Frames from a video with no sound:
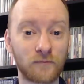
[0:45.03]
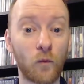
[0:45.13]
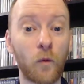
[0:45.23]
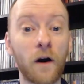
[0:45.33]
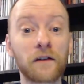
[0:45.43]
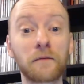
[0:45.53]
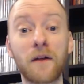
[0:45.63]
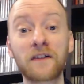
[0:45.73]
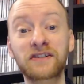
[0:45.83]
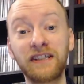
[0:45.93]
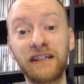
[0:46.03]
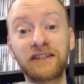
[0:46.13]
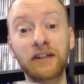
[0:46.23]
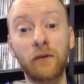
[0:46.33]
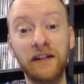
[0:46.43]
One much
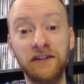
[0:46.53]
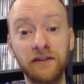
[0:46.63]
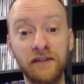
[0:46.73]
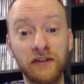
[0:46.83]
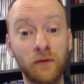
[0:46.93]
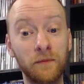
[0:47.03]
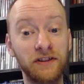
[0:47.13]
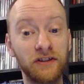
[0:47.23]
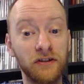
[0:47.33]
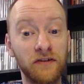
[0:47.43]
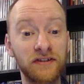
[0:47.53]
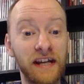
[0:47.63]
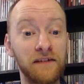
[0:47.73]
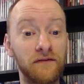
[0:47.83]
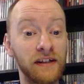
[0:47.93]
easier way to do this would be to use
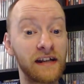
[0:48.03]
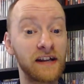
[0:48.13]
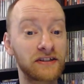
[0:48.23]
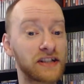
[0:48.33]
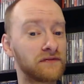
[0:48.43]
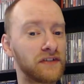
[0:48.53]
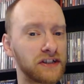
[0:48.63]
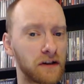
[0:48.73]
a VHS video